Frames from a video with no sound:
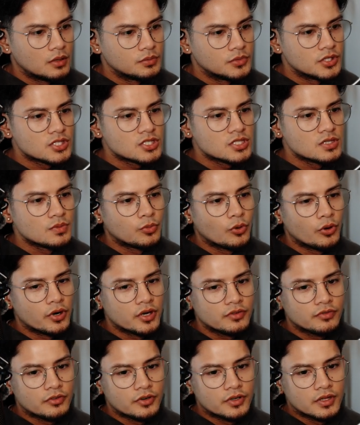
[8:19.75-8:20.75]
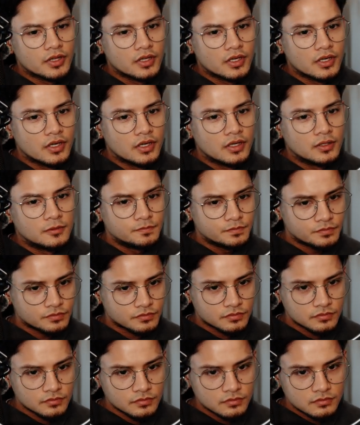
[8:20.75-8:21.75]
This is important for the
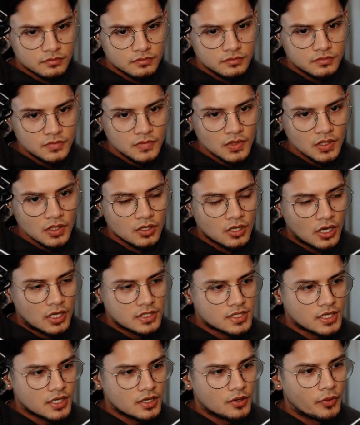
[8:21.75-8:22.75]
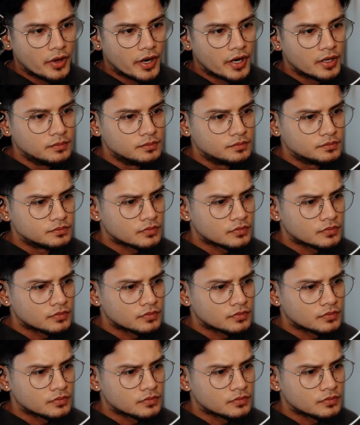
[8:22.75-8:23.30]
content aware.